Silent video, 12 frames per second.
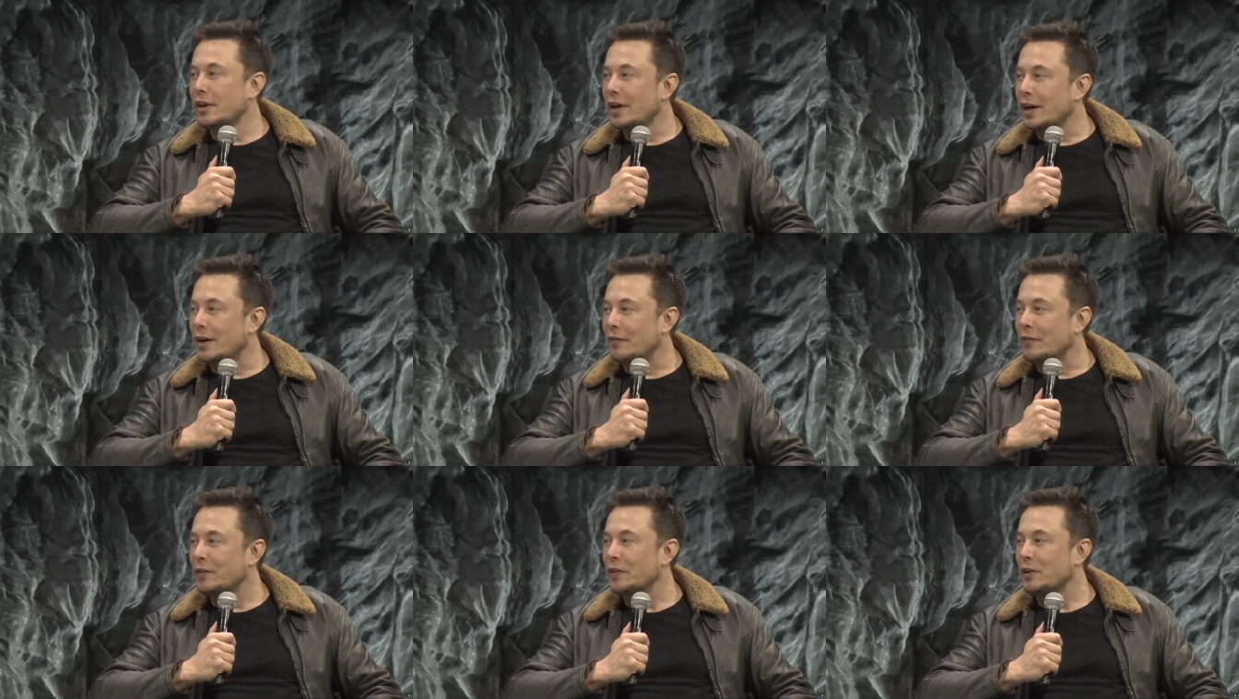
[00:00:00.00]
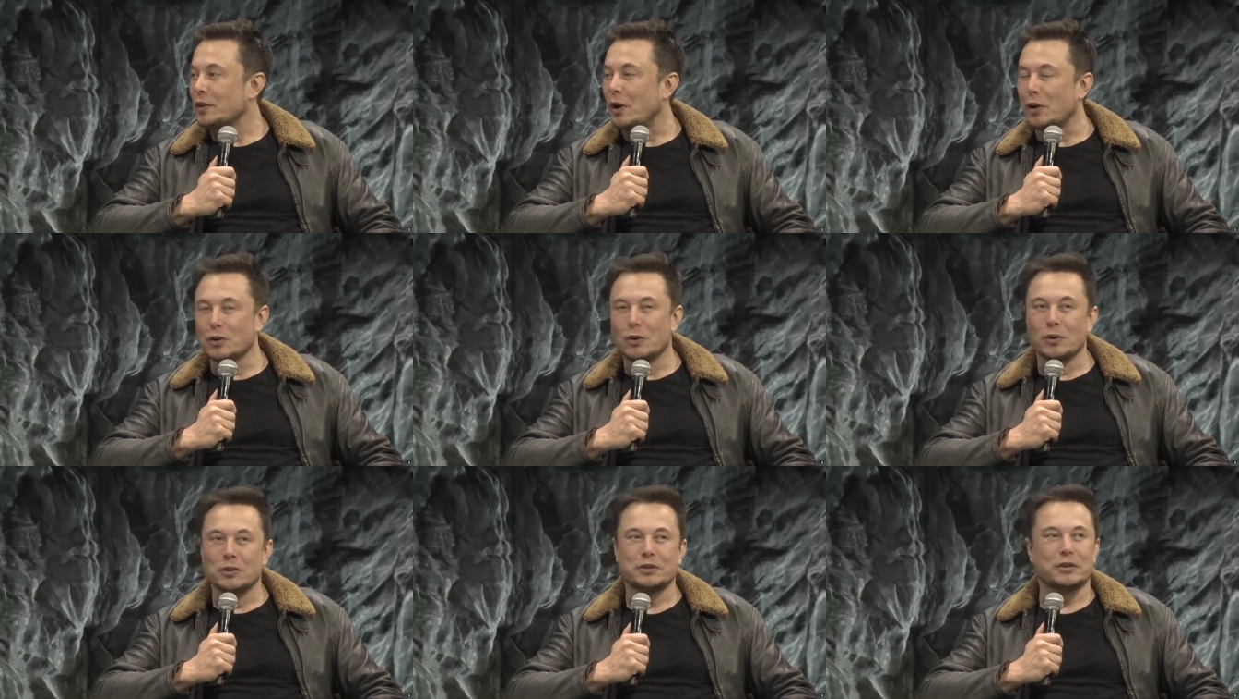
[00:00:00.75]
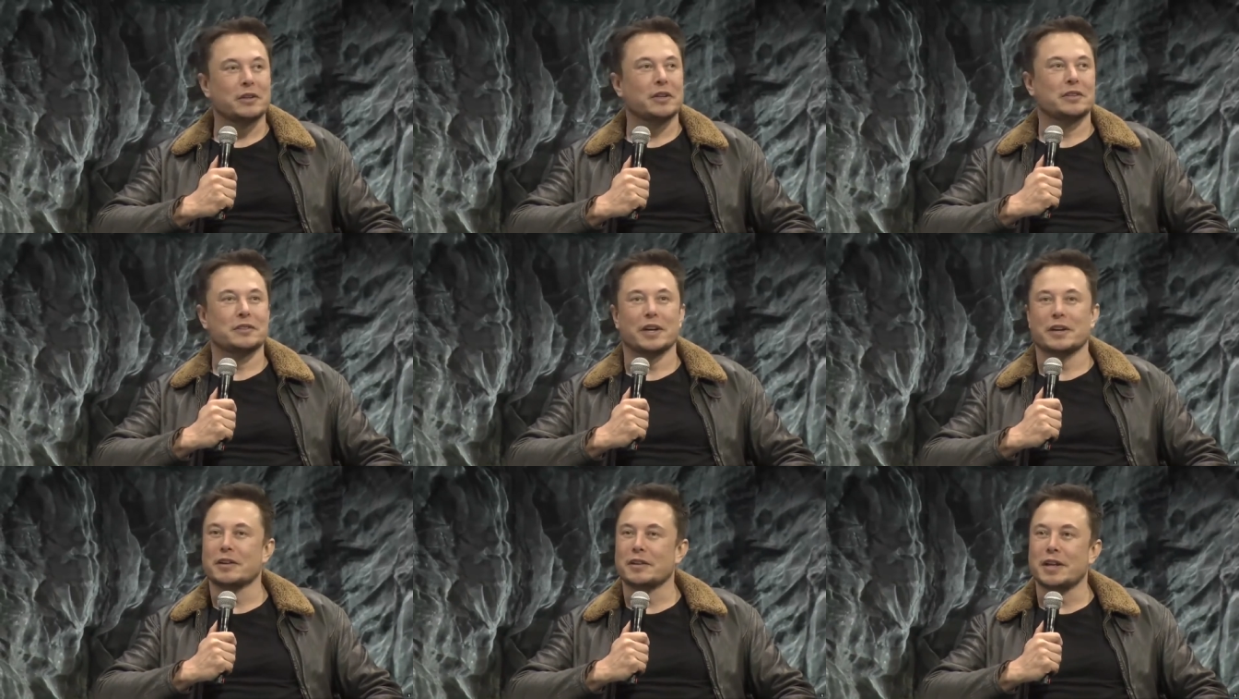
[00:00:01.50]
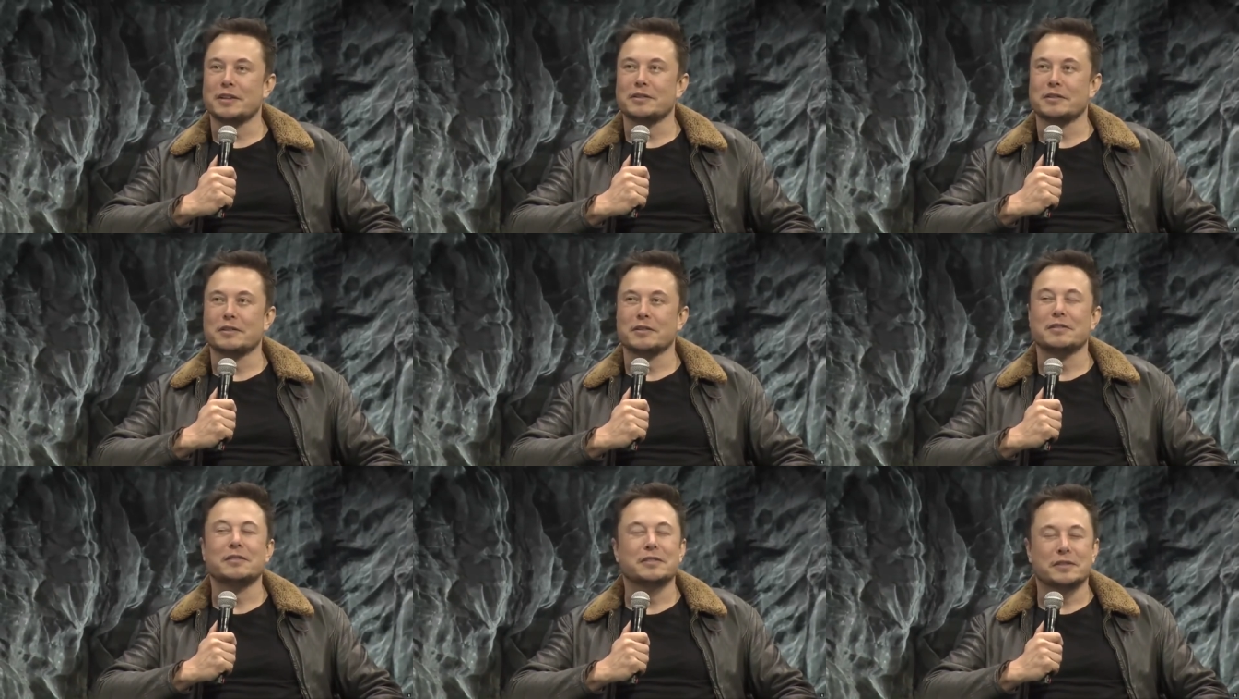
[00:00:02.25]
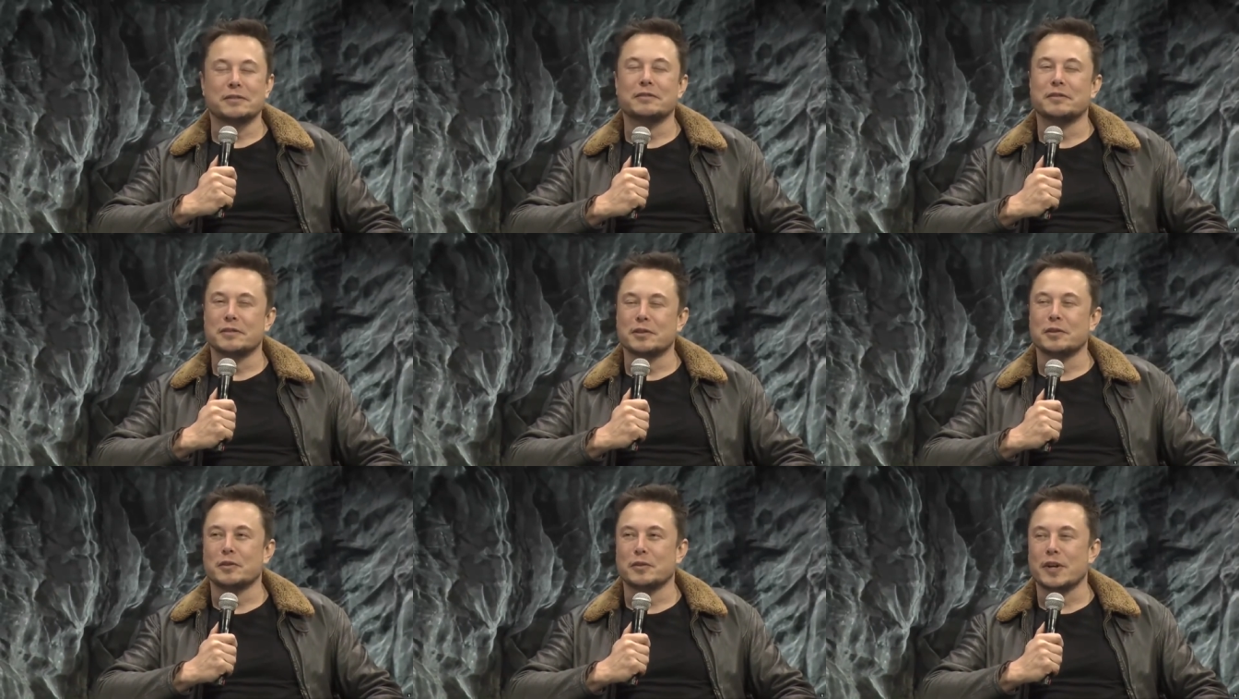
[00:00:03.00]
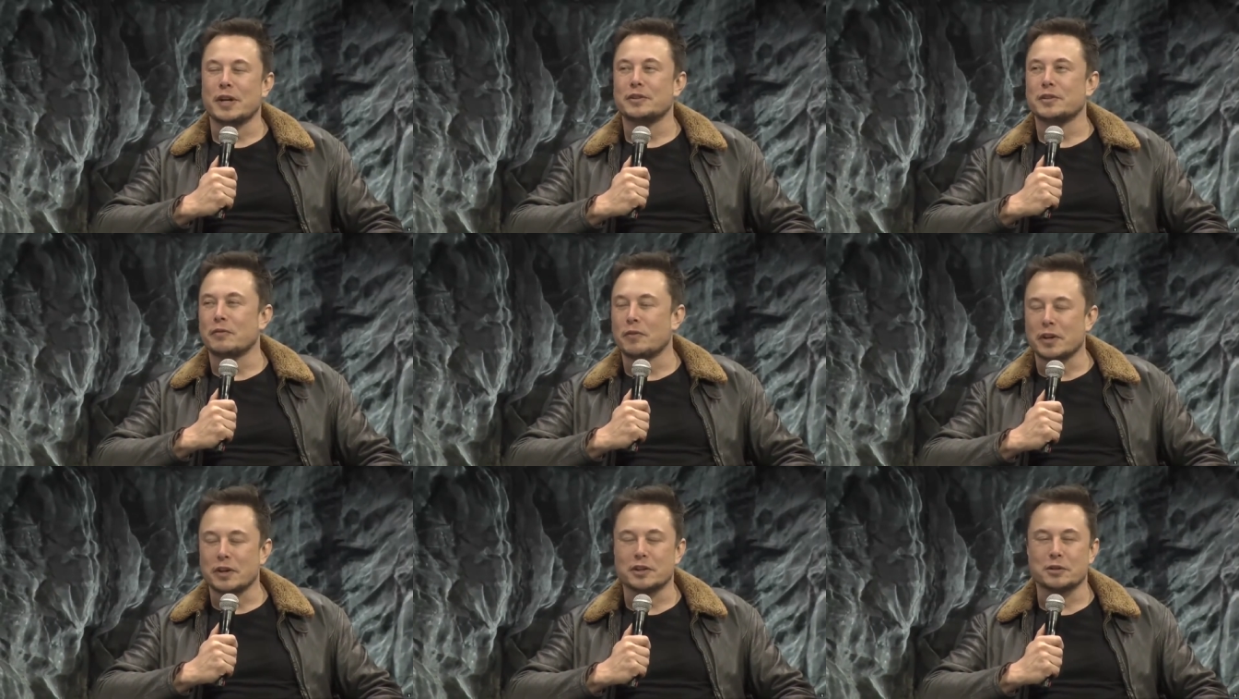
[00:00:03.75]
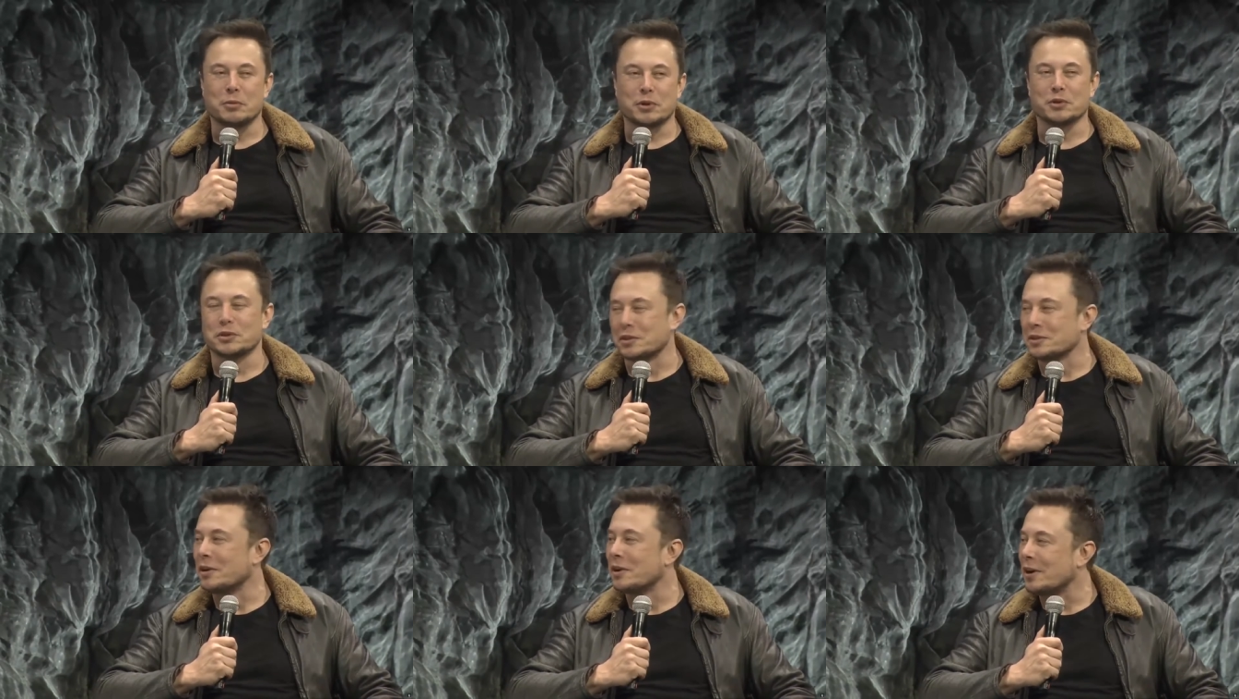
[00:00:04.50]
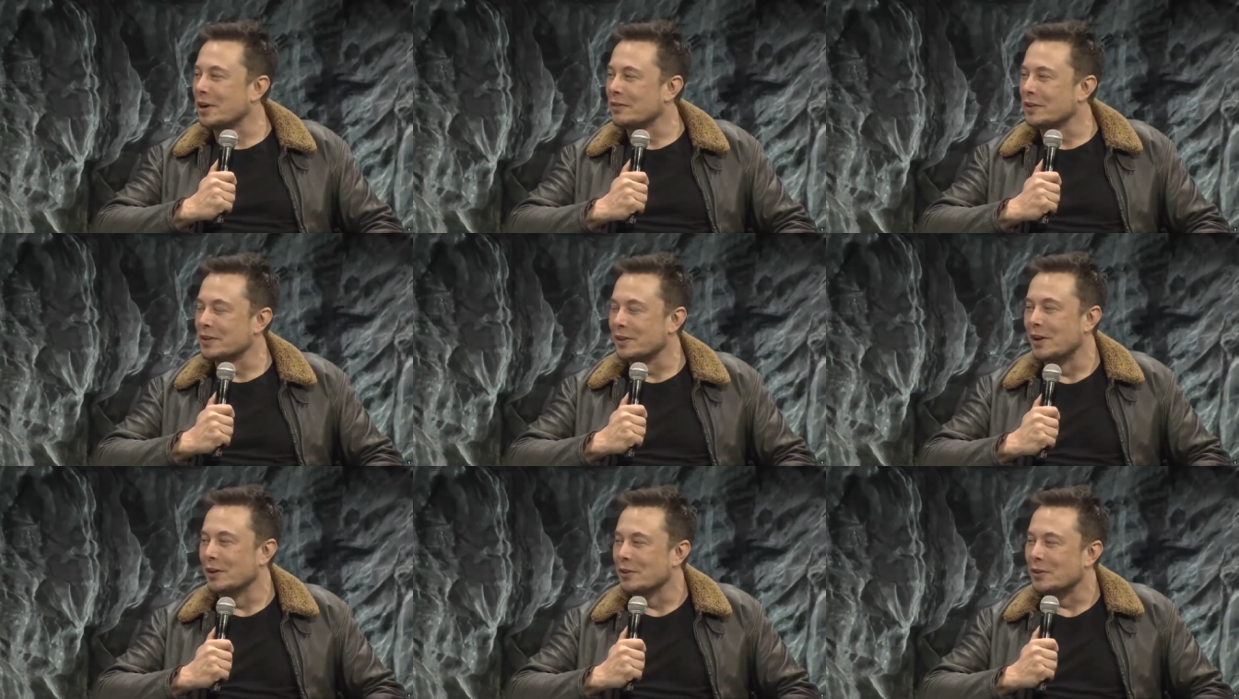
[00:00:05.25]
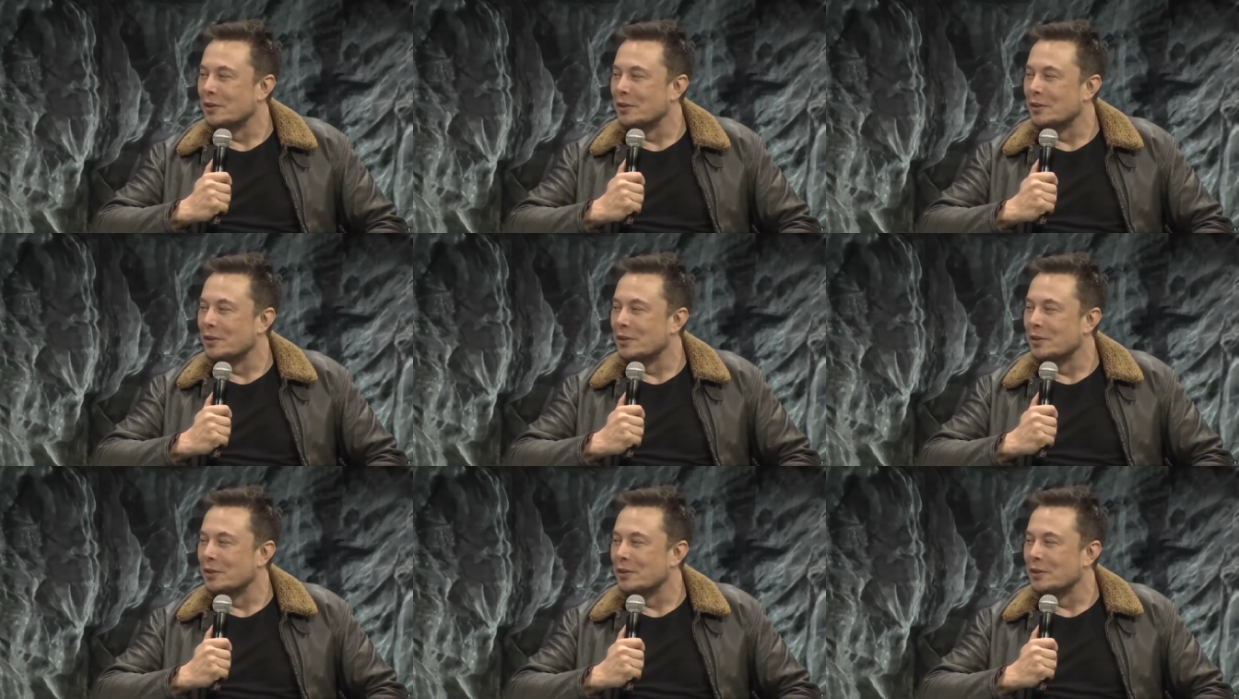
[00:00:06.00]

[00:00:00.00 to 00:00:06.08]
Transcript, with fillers: Um, long laws, it's like that's it's, that's something suspicious is going on if there's long law.